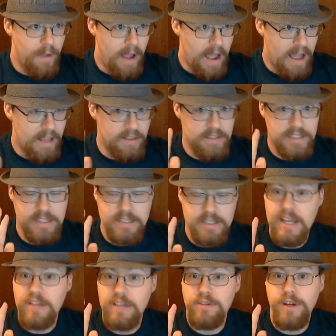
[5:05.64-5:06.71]
As it
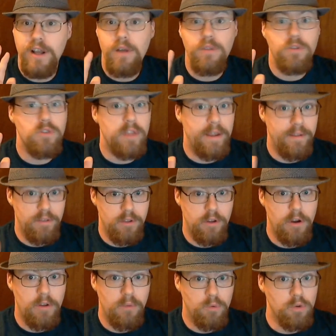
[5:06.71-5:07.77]
stands right now,
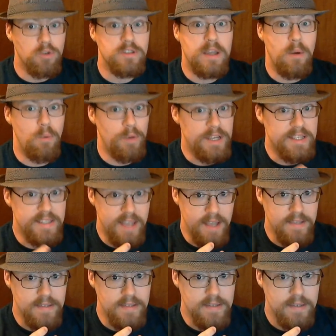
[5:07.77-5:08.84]
there are the rules that we
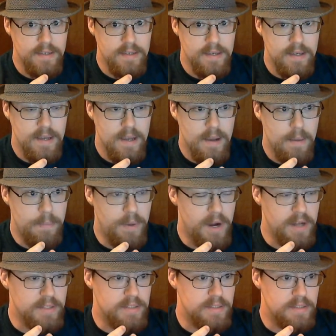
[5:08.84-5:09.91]
set,
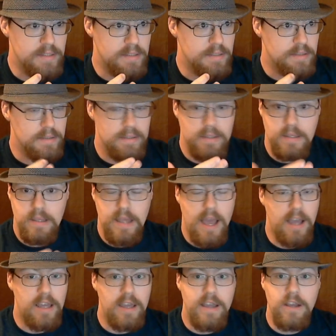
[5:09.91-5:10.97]
but
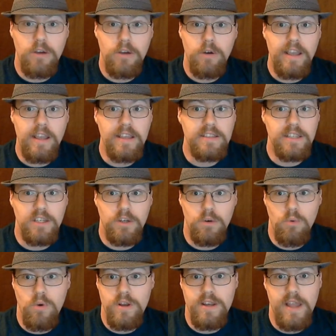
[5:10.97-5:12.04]
that easily could
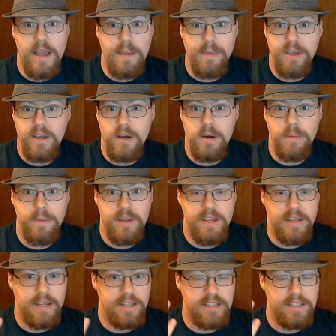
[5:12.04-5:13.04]
one day become a